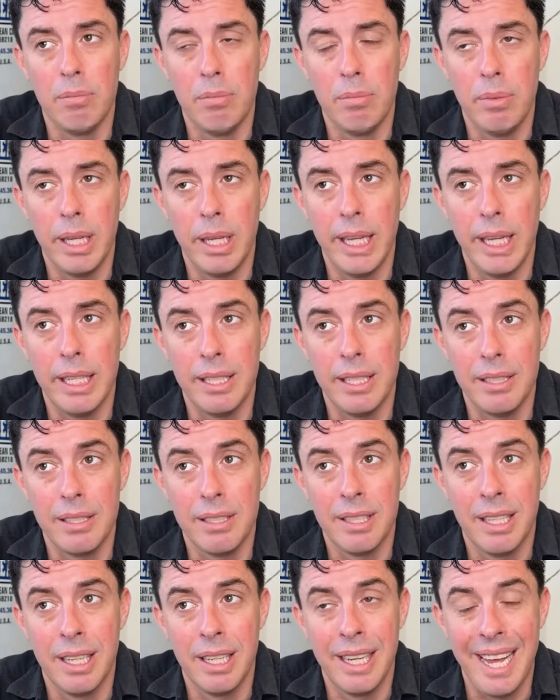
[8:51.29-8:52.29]

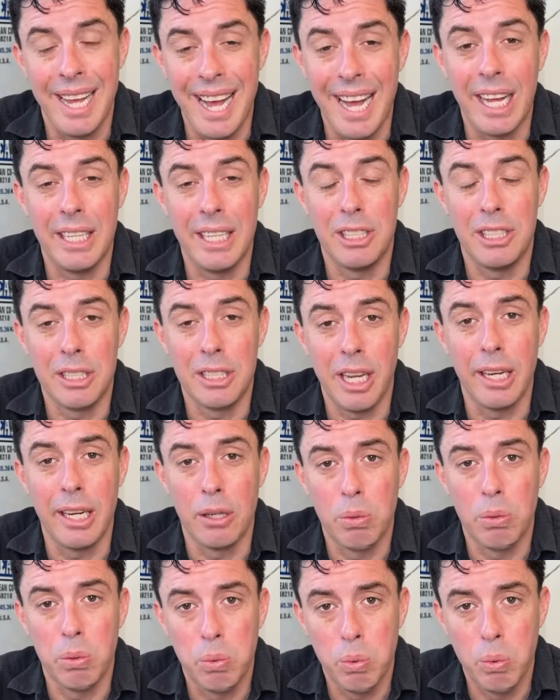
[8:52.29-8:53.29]
is just a
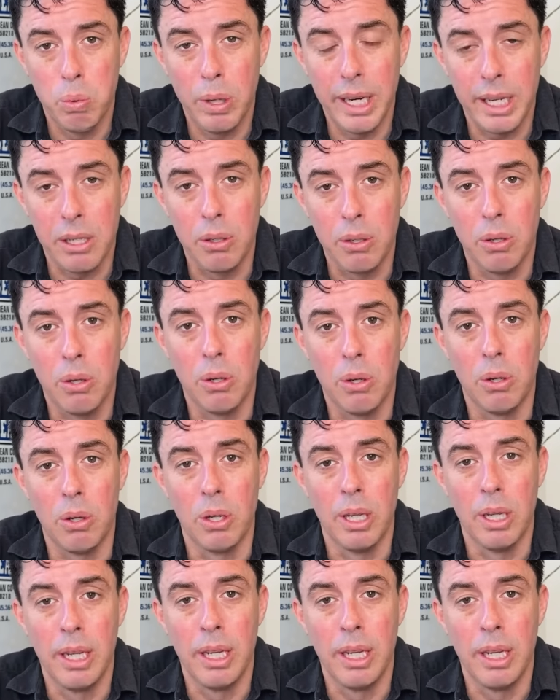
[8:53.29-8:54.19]
critical